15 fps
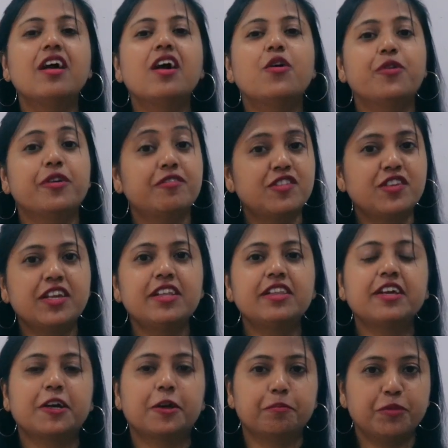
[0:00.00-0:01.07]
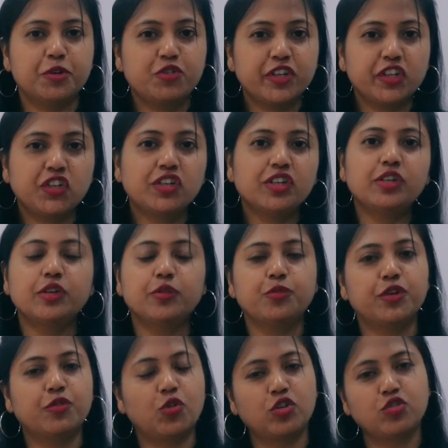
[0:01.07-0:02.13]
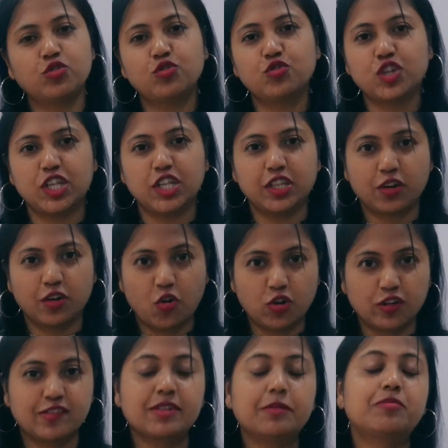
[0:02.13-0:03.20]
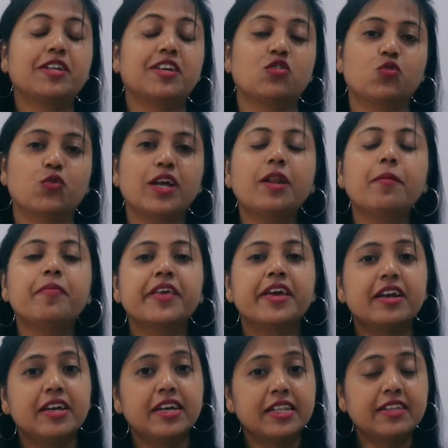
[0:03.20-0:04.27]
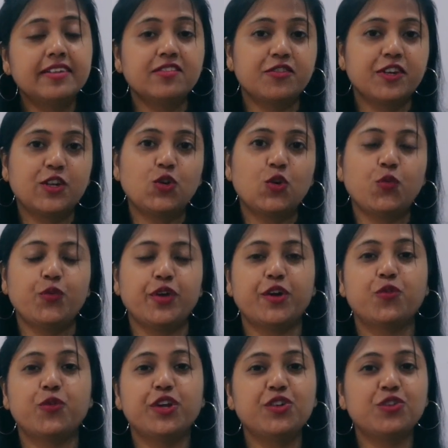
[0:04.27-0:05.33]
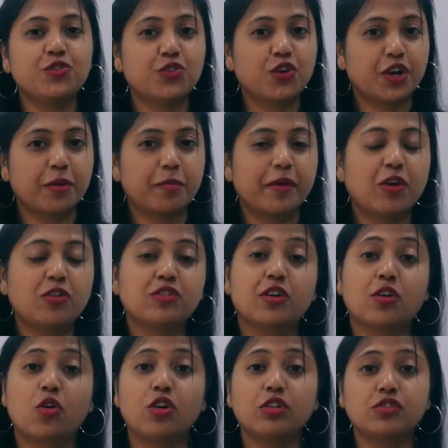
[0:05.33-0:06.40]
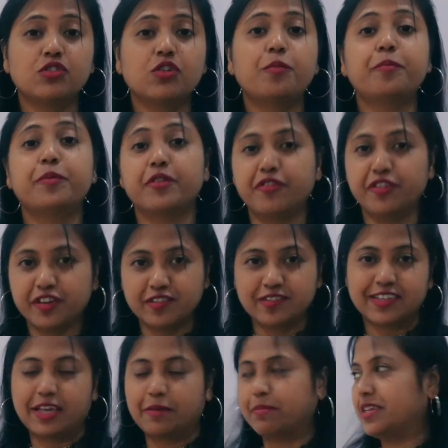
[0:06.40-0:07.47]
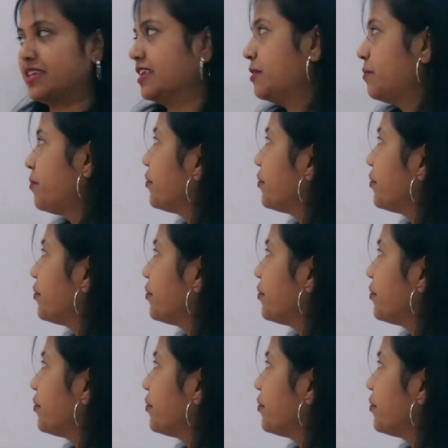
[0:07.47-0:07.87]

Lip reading: We have seen the computation and we have also seen the concept as well. In this video we are going to talk about the cost of preference capital.